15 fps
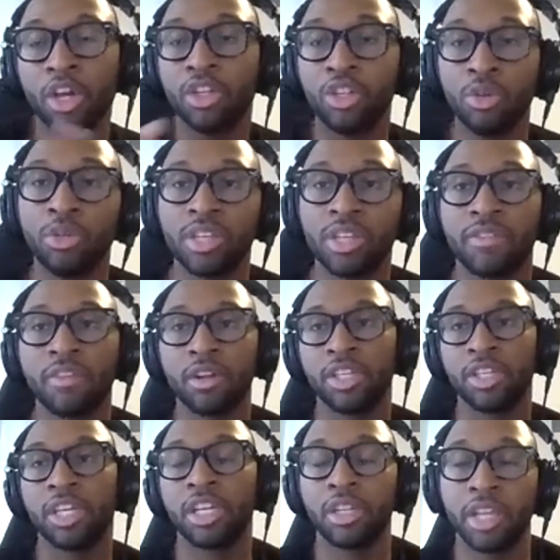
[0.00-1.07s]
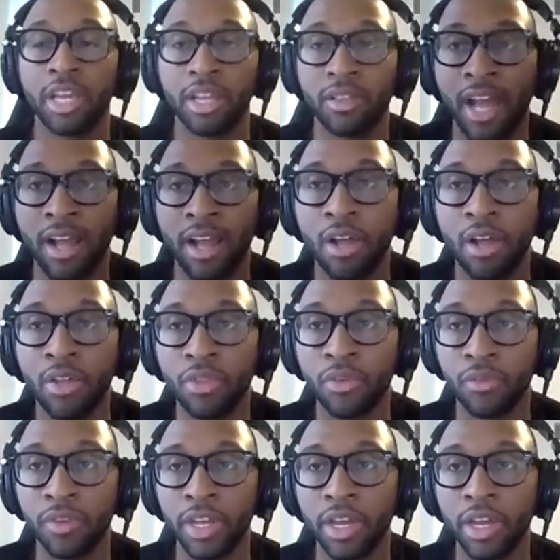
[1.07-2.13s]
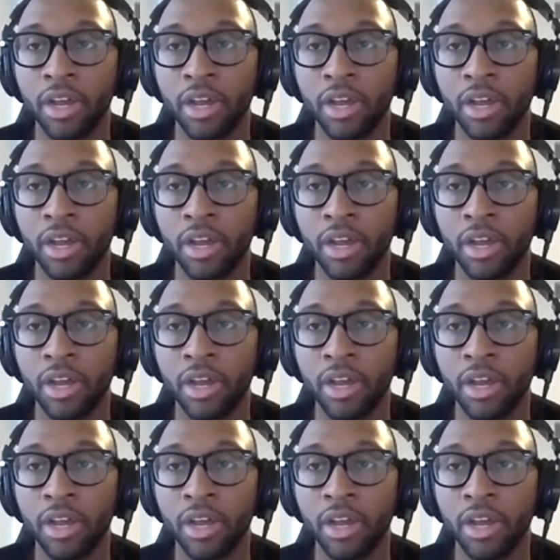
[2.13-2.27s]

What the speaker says: you just have to articulate that through video.